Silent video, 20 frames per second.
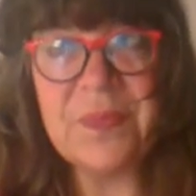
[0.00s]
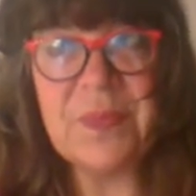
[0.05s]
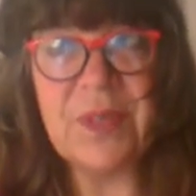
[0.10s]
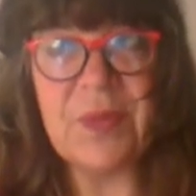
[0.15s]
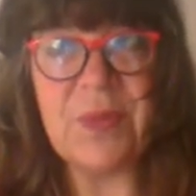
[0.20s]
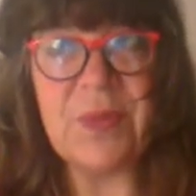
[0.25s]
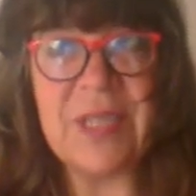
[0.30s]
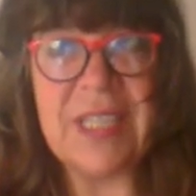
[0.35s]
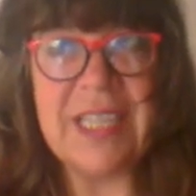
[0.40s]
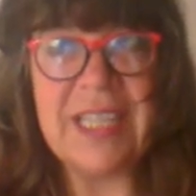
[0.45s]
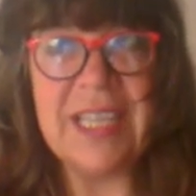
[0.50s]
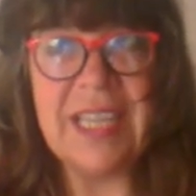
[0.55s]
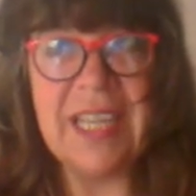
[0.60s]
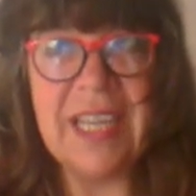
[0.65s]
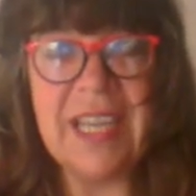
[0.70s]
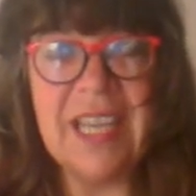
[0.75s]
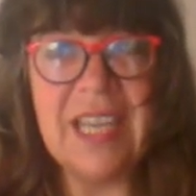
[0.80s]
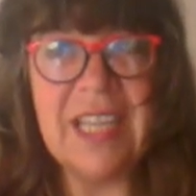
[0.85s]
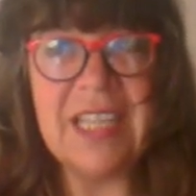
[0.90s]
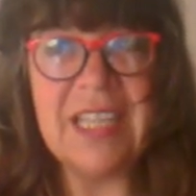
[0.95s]
We
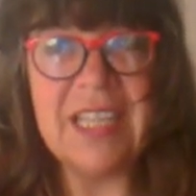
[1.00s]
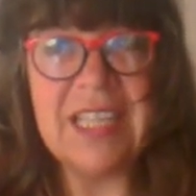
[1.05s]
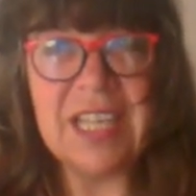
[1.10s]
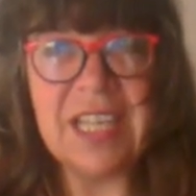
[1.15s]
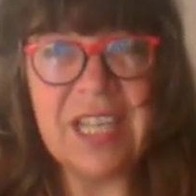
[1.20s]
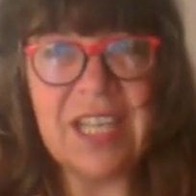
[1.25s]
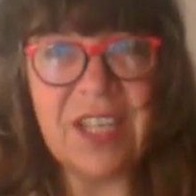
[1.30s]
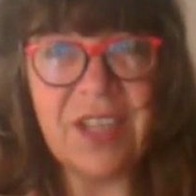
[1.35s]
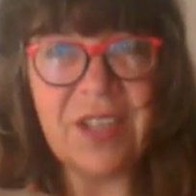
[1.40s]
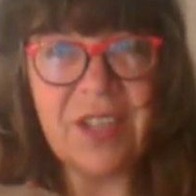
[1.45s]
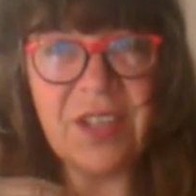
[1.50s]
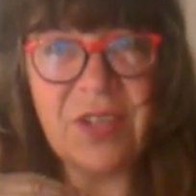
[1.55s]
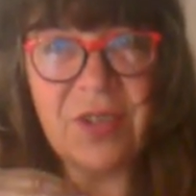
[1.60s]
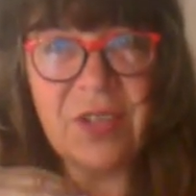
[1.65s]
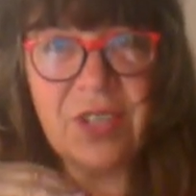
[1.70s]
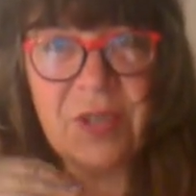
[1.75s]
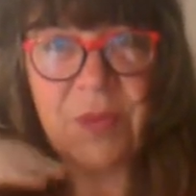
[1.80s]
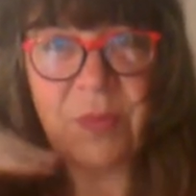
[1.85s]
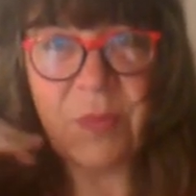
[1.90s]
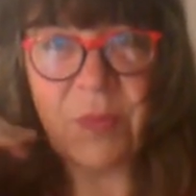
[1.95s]

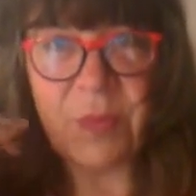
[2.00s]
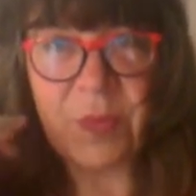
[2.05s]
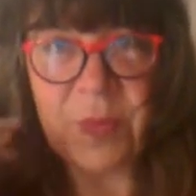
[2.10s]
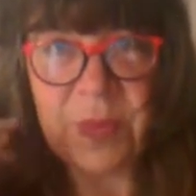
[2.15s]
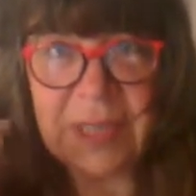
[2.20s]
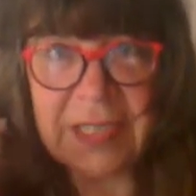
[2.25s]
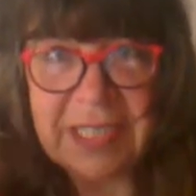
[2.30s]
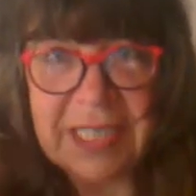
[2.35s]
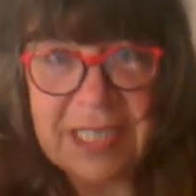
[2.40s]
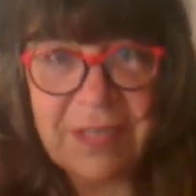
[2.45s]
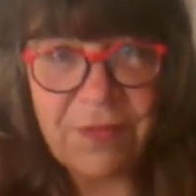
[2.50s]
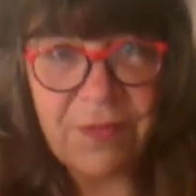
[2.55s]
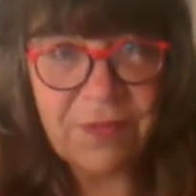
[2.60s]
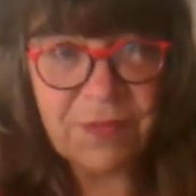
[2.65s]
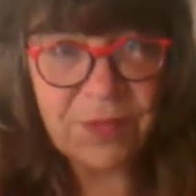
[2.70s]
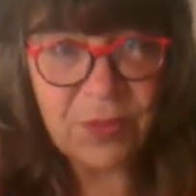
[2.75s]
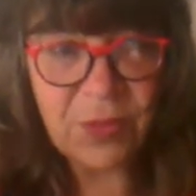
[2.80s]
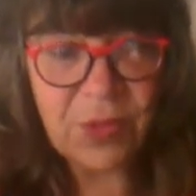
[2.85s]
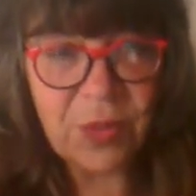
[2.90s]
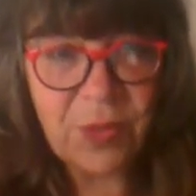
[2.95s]
believe
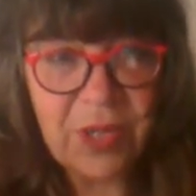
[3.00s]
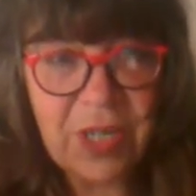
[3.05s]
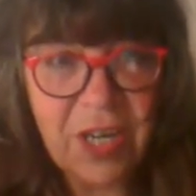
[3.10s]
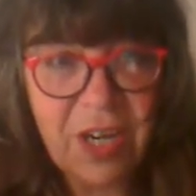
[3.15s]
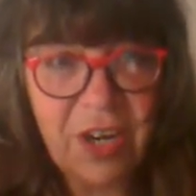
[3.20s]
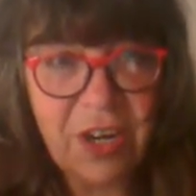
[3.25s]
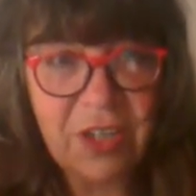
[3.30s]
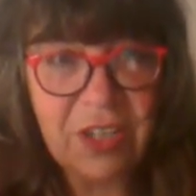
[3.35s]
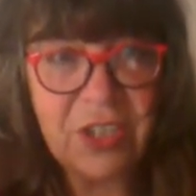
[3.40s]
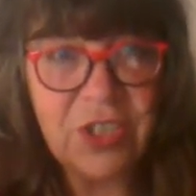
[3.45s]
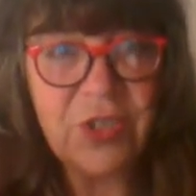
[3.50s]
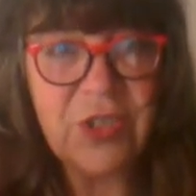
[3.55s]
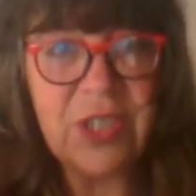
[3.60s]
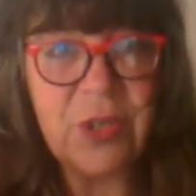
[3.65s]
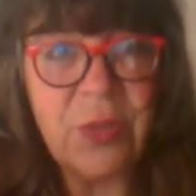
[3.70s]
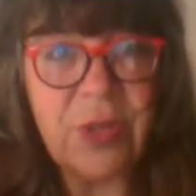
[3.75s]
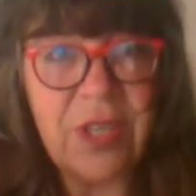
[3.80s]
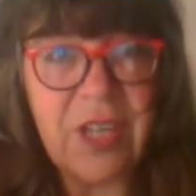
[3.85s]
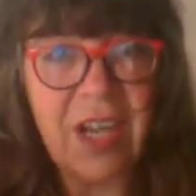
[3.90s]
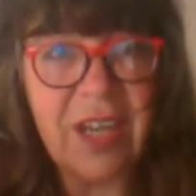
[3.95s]
what we are doing
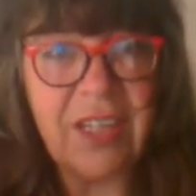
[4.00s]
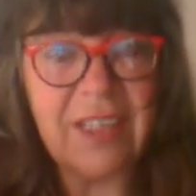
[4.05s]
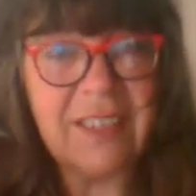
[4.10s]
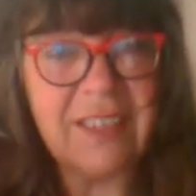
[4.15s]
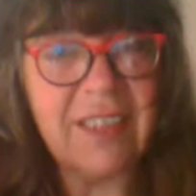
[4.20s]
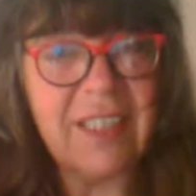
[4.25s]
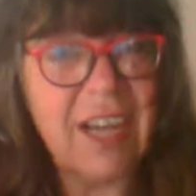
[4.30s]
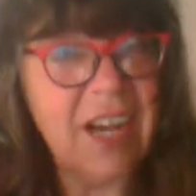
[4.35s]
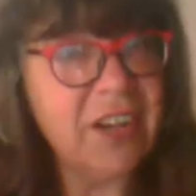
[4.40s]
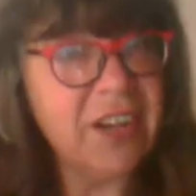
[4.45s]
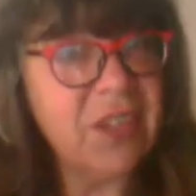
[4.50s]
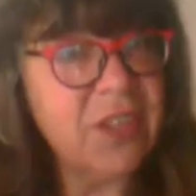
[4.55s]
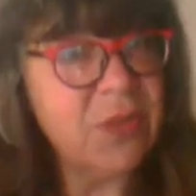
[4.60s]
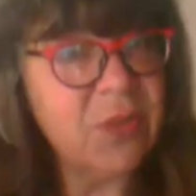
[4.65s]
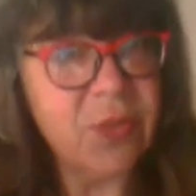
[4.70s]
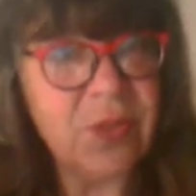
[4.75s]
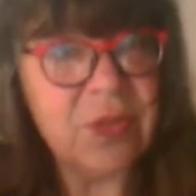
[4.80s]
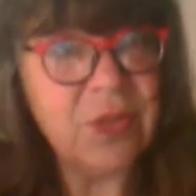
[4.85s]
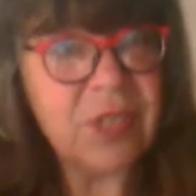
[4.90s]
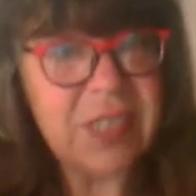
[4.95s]
with our
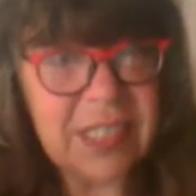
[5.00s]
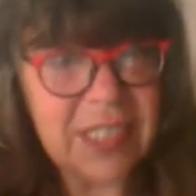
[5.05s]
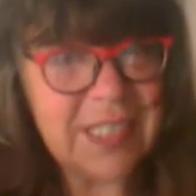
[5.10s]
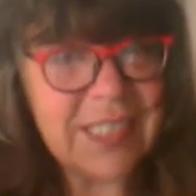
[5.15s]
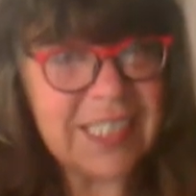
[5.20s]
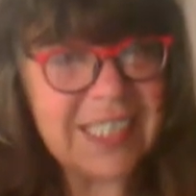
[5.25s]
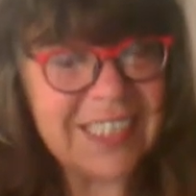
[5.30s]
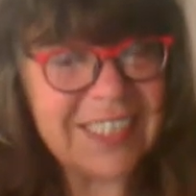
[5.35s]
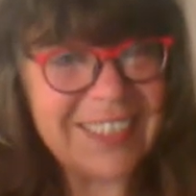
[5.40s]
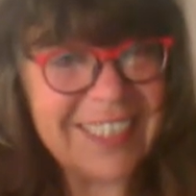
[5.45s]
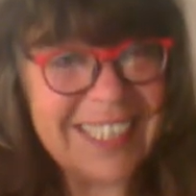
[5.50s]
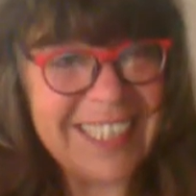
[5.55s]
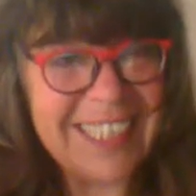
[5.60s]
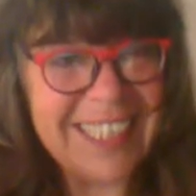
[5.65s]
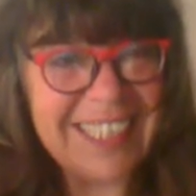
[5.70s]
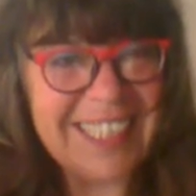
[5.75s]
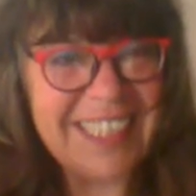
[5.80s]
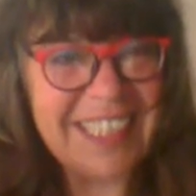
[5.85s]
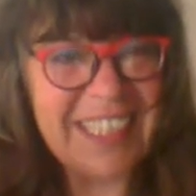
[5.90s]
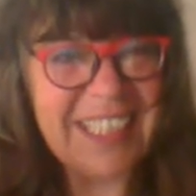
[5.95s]
sincerely,
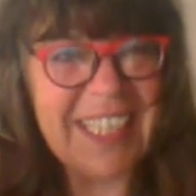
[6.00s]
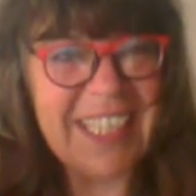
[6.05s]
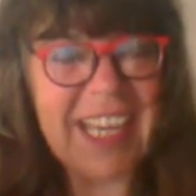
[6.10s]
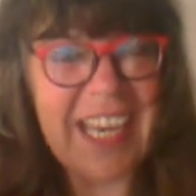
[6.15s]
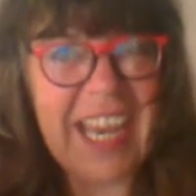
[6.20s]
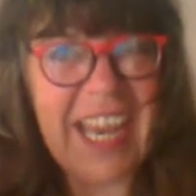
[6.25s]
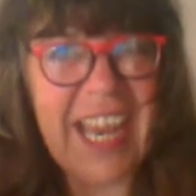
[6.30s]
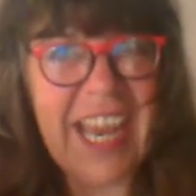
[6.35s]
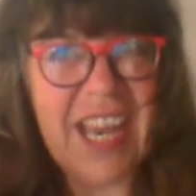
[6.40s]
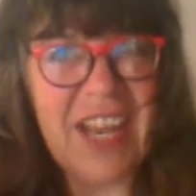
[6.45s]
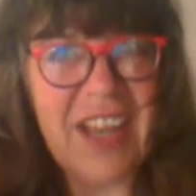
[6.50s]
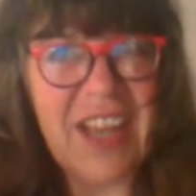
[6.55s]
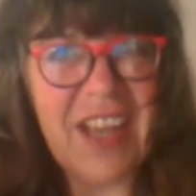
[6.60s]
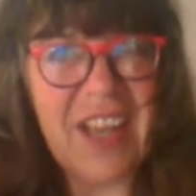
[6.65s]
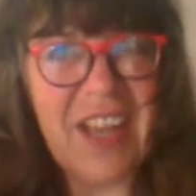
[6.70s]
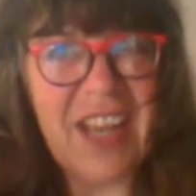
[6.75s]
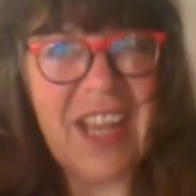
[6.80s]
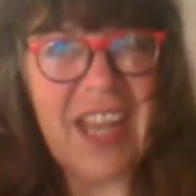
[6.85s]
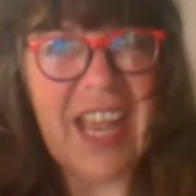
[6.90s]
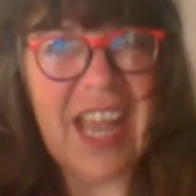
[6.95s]

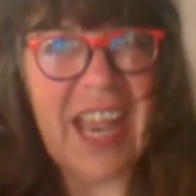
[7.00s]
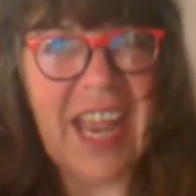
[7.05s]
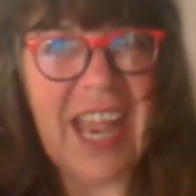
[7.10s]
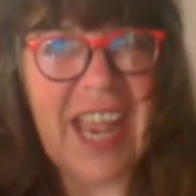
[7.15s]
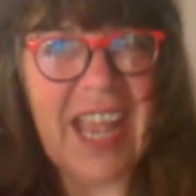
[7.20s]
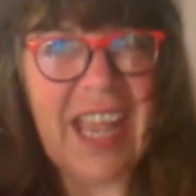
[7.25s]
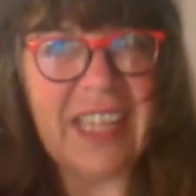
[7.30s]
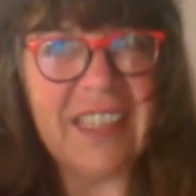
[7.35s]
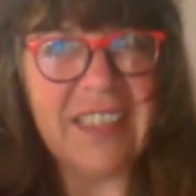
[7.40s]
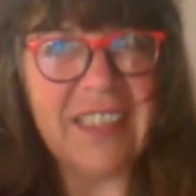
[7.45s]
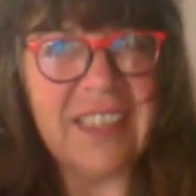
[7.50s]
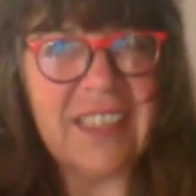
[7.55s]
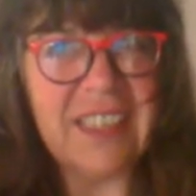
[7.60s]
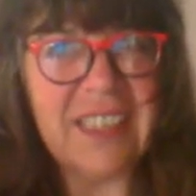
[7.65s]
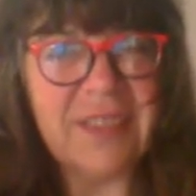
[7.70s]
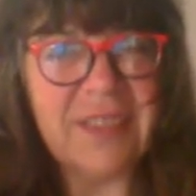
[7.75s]
and